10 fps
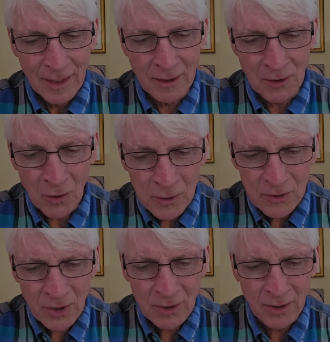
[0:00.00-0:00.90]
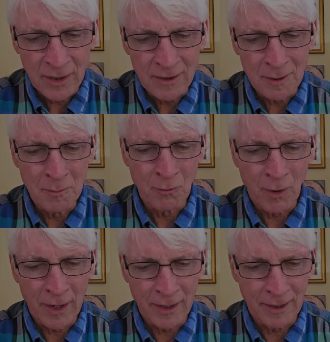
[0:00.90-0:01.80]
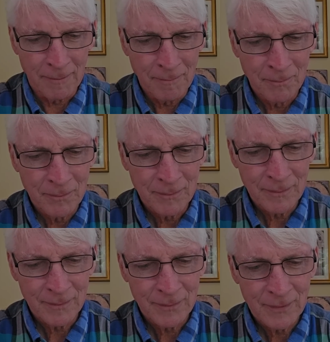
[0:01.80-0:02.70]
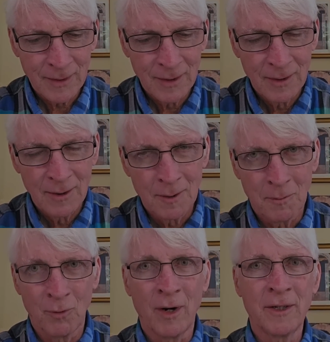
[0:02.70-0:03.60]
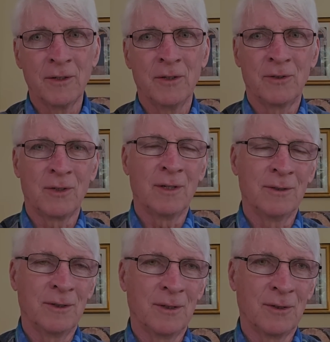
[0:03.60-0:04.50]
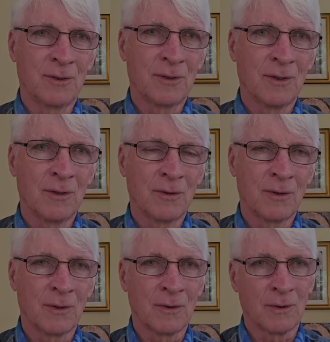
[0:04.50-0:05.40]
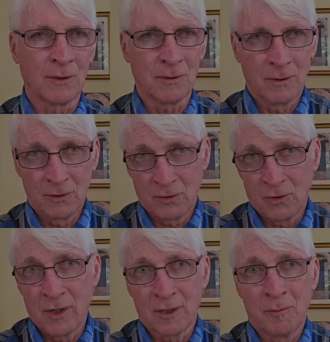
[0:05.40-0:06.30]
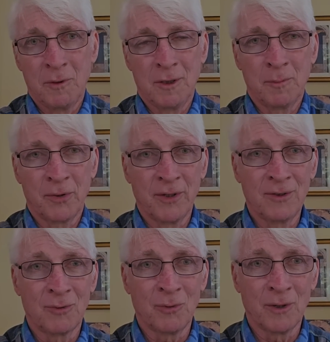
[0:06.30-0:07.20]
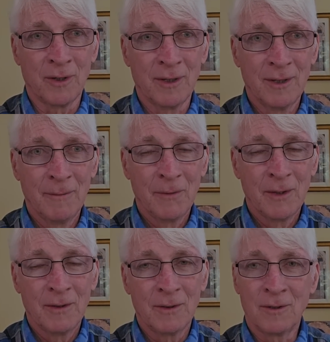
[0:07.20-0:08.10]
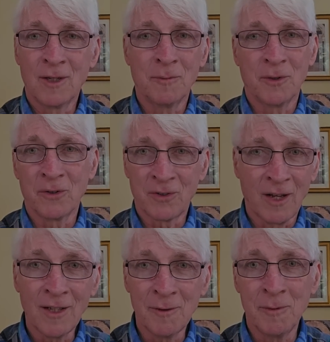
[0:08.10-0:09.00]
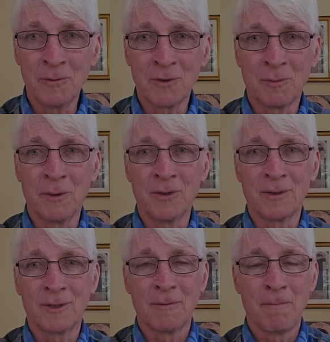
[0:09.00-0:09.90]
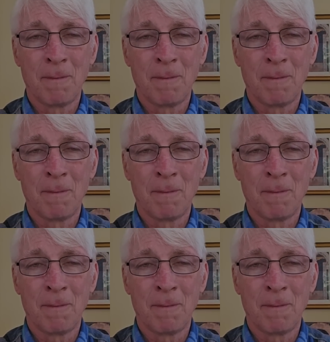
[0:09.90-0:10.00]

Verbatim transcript: "And go into the land of Moriah." Moriah, incidentally, is thought to be the place where the Temple of Solomon was built,